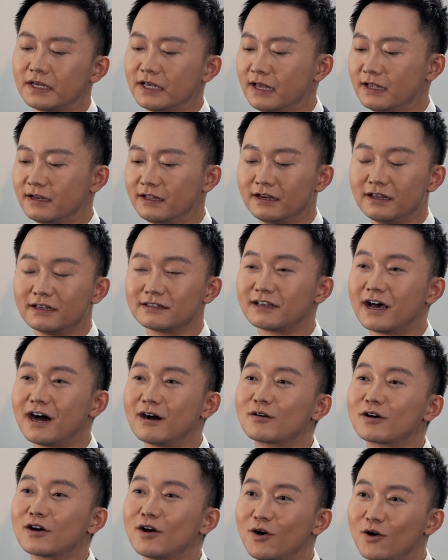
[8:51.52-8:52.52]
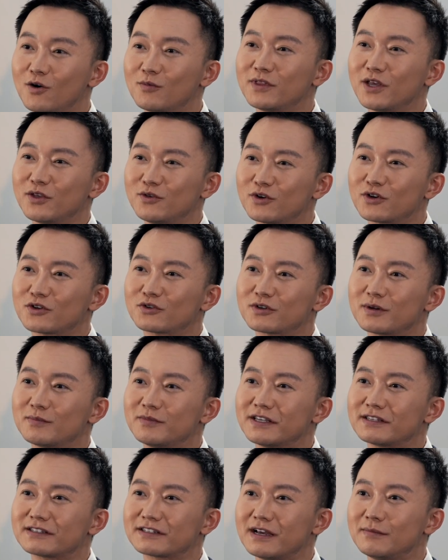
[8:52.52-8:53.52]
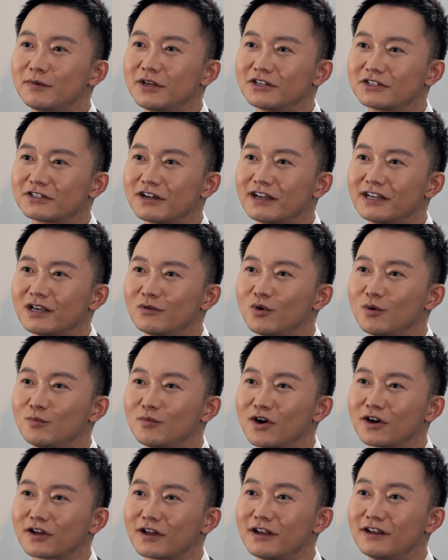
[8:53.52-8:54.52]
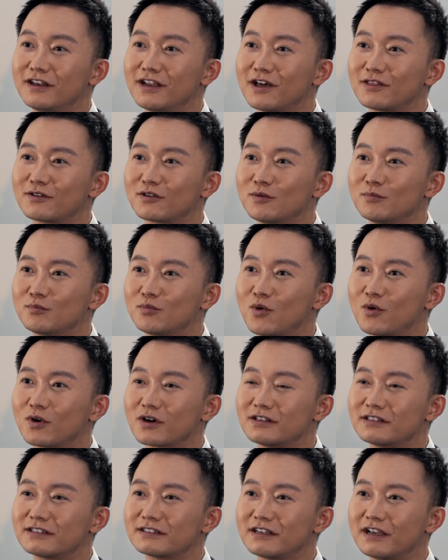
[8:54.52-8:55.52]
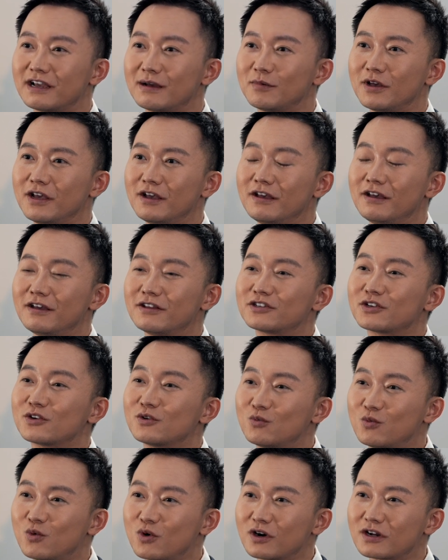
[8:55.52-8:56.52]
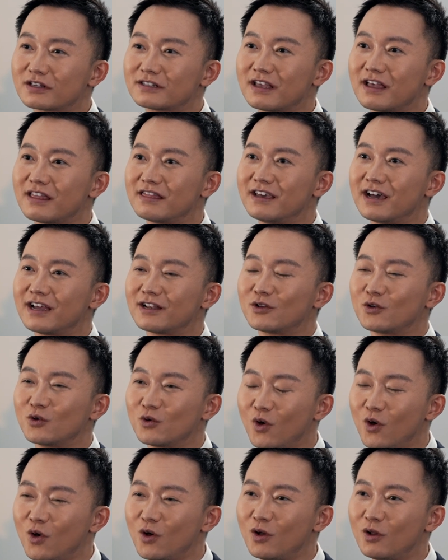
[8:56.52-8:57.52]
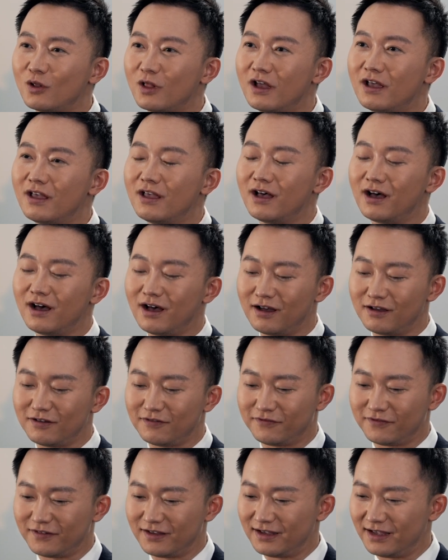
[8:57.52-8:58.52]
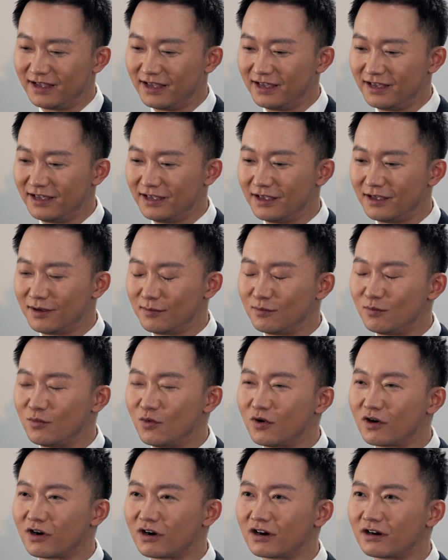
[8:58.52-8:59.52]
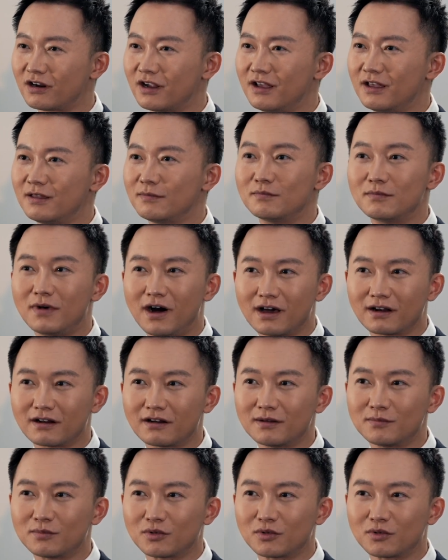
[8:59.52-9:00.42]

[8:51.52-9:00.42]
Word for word: And it is our hope that your trip this time in China will mark another important step towards that goal of a more modern,